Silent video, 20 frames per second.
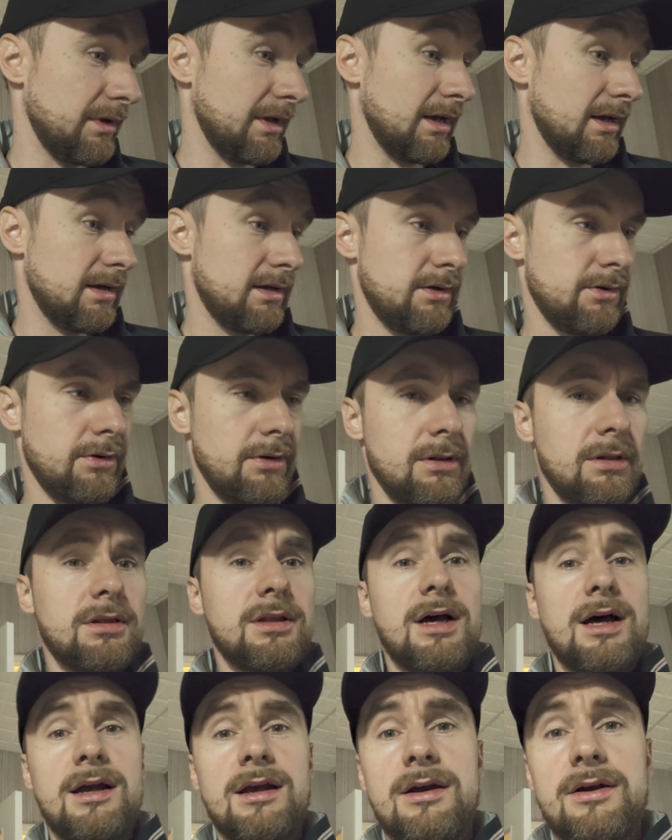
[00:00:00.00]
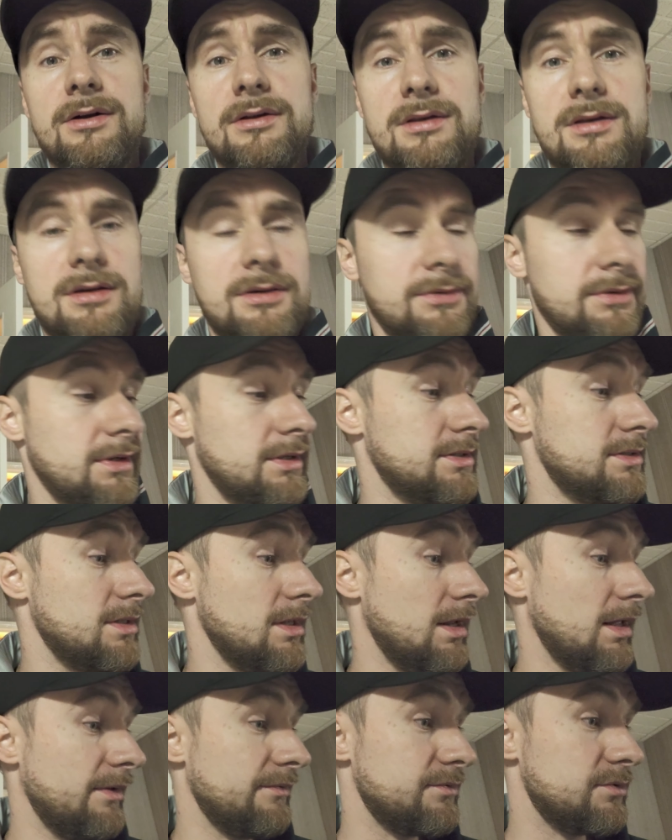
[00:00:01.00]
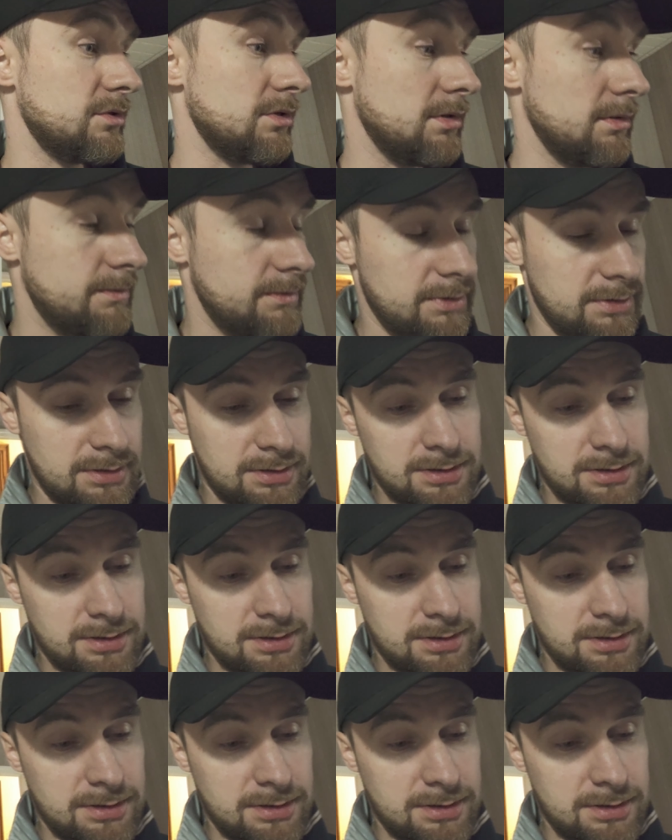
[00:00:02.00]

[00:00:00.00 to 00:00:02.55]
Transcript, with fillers: we are all tired. We still have job